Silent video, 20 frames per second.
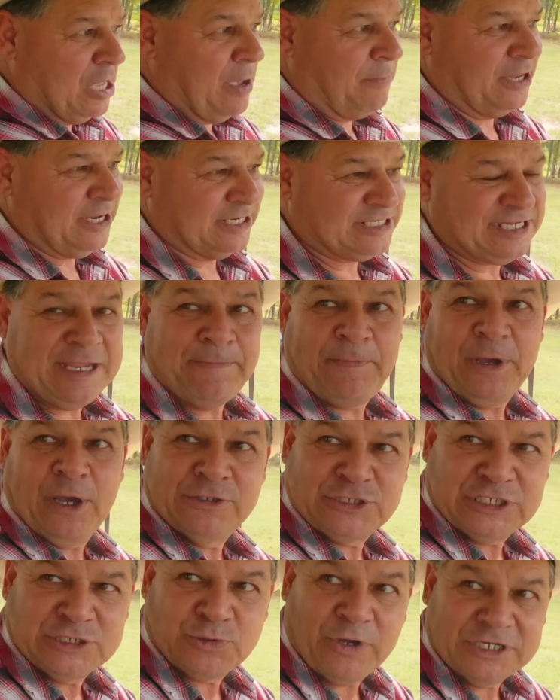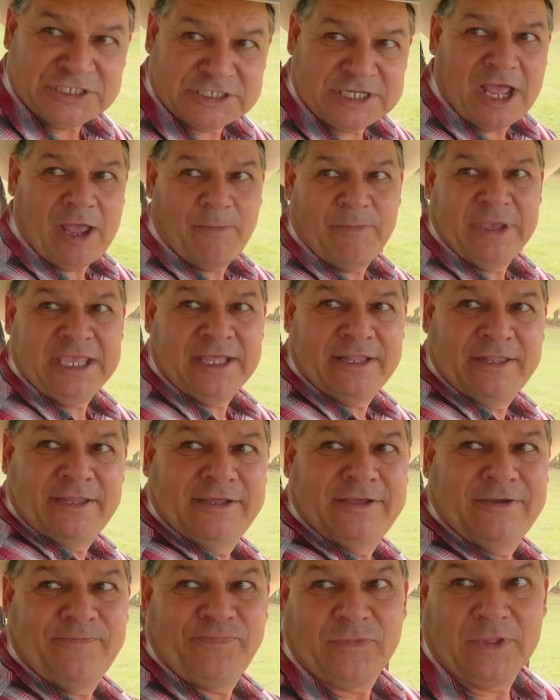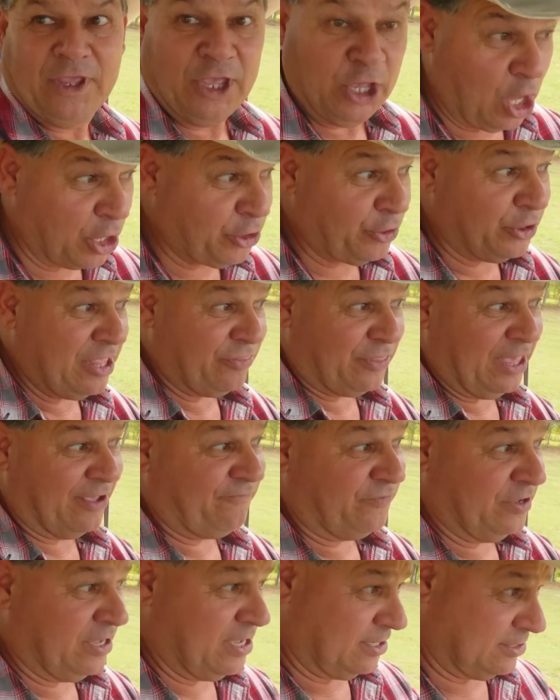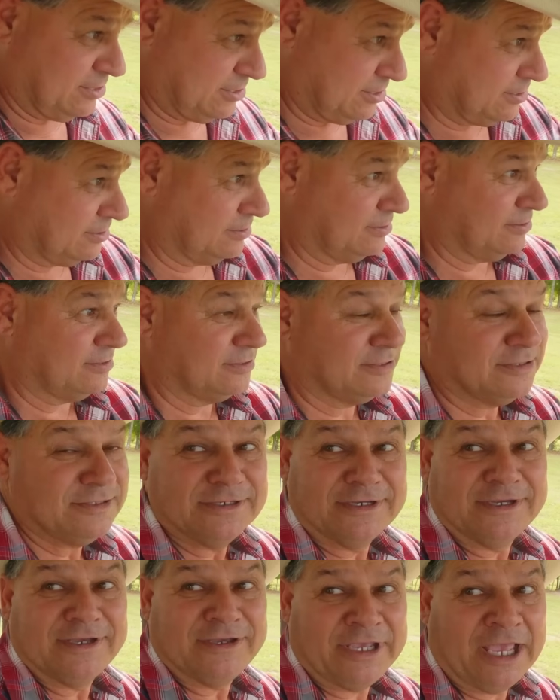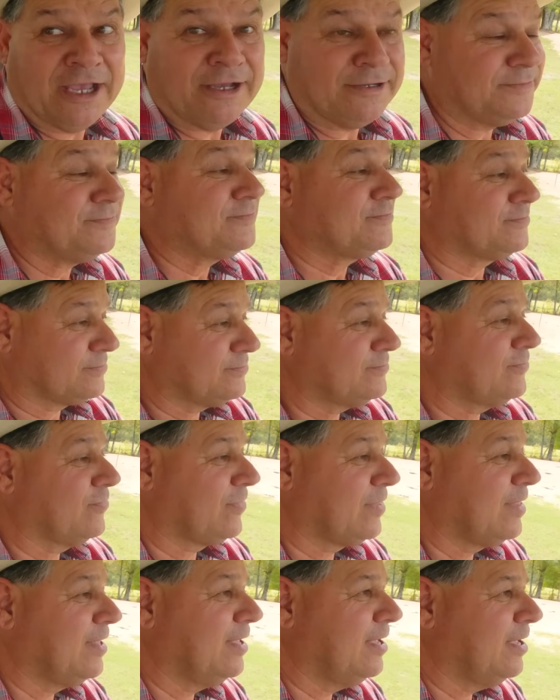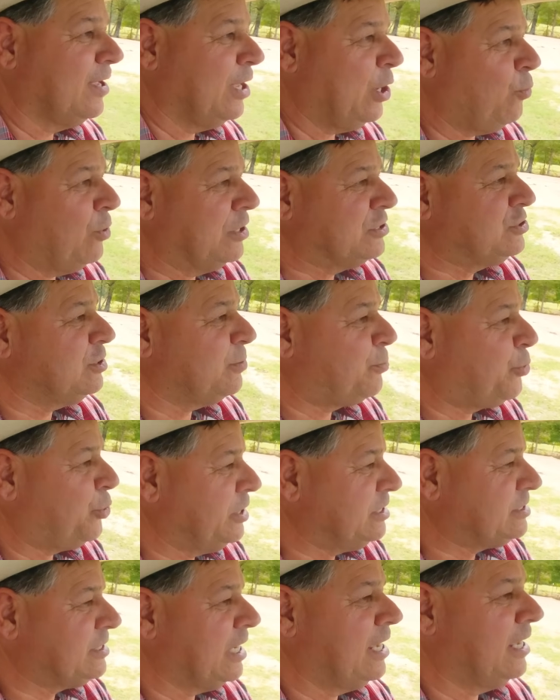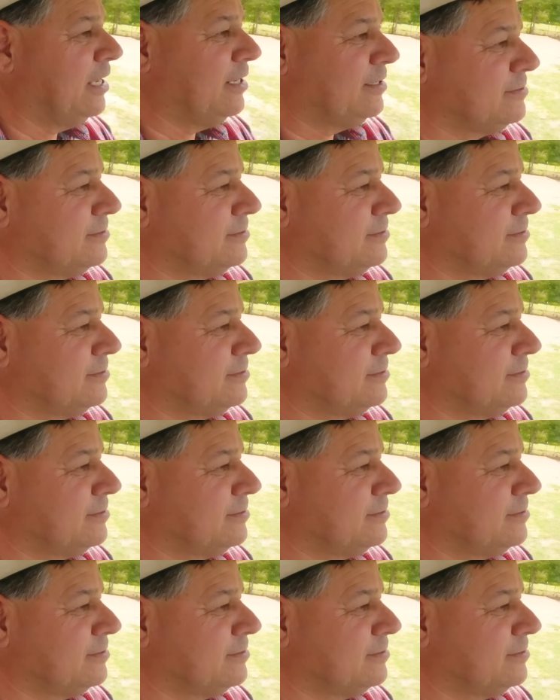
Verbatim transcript: up, and a T post is what stopped me in the, underneath that fence. Oh no. Yeah. Ah. It wasn't a pretty sight.